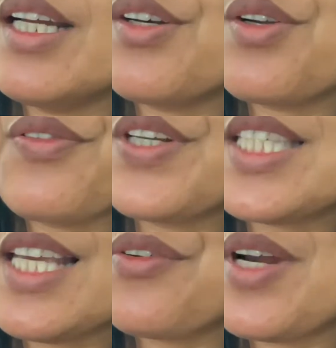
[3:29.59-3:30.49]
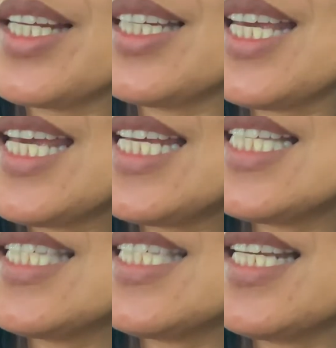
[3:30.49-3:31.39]
I don't know if I say it right,
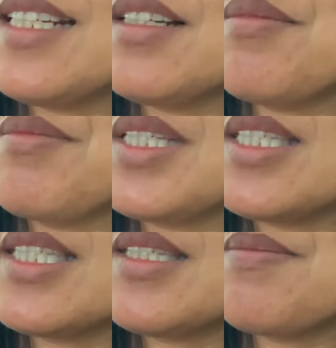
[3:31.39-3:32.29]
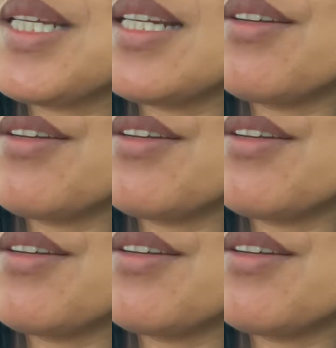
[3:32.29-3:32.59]
Saint-Mesmin,